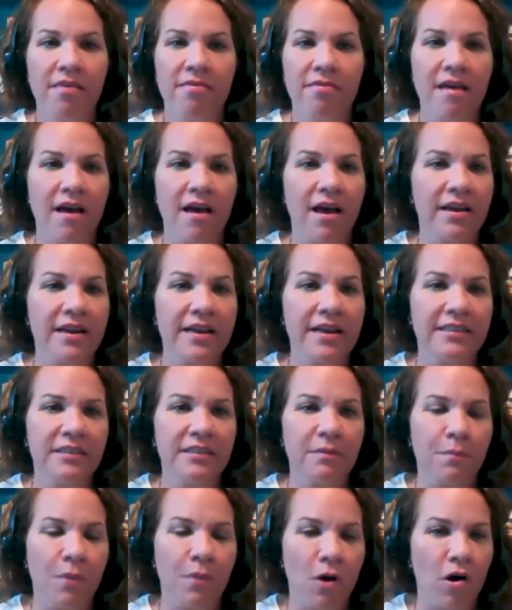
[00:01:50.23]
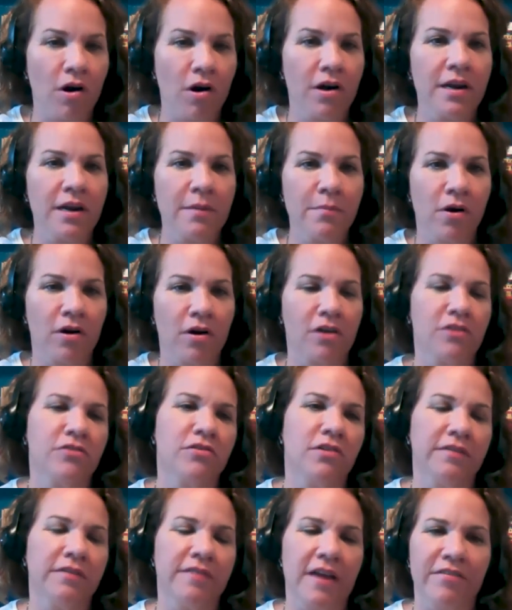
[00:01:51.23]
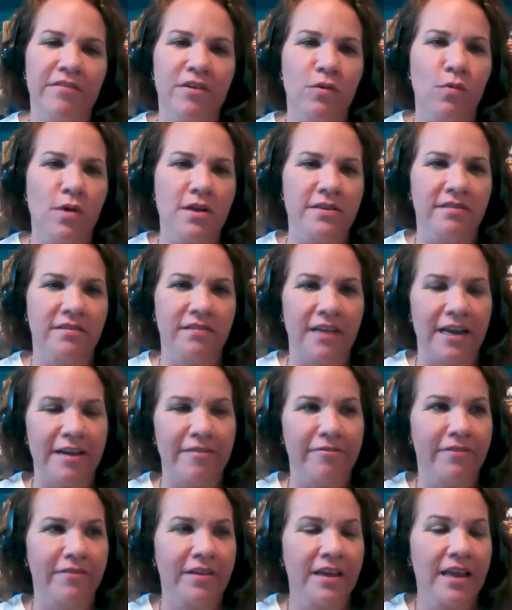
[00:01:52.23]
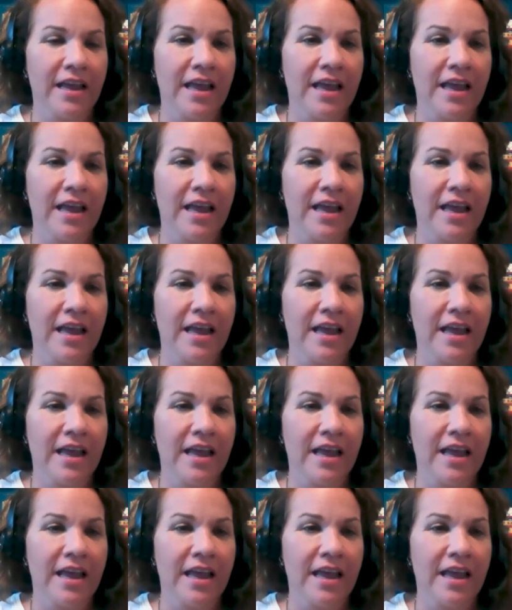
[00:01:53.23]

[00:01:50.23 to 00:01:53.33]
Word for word: that it's part and parcel of everyone's life.